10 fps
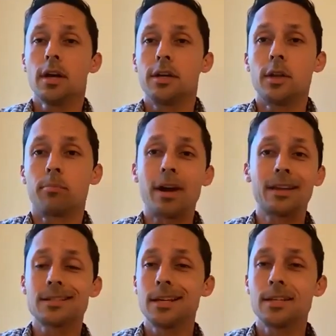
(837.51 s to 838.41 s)
the
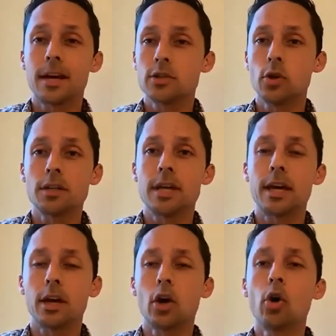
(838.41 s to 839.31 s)
pregnancy test you can
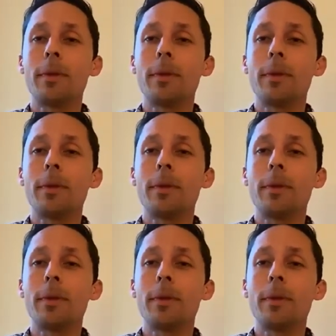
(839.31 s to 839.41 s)
take at home,